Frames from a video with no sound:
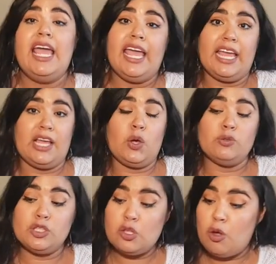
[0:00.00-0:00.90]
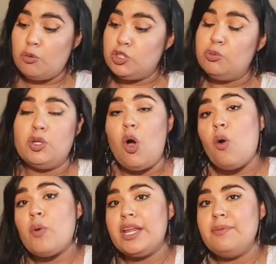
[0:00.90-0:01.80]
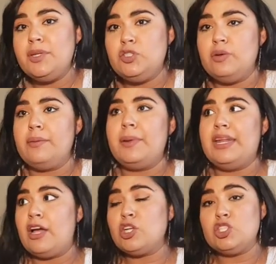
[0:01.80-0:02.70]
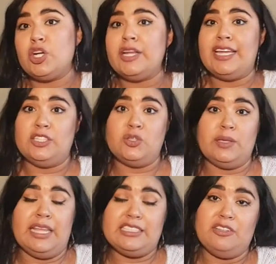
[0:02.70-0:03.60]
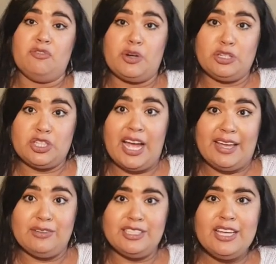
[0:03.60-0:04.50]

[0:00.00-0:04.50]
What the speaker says: It goes along with what you would already be doing, but now you're turning it into a lesson for your child.